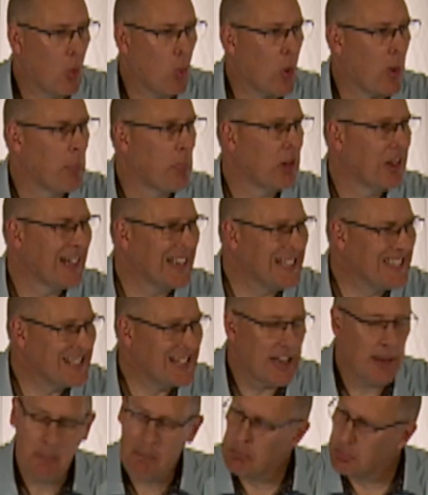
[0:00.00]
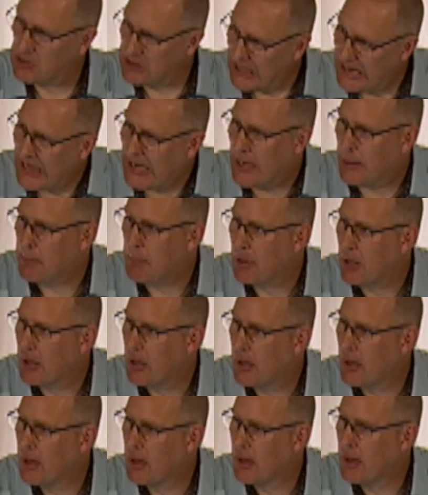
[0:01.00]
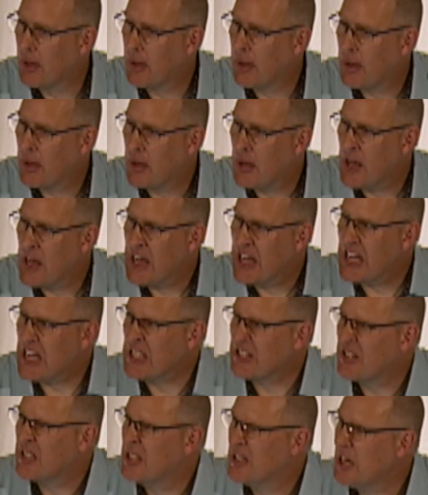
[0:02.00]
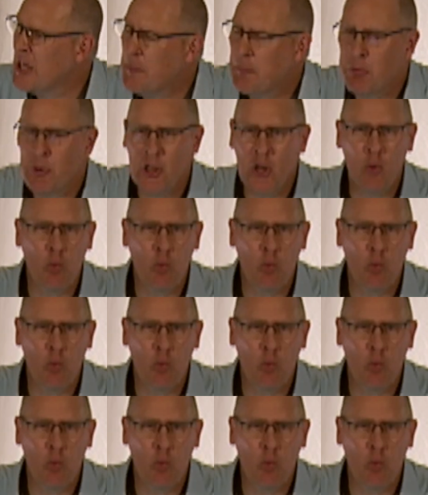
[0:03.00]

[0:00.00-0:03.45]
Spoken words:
where placing blame is deeply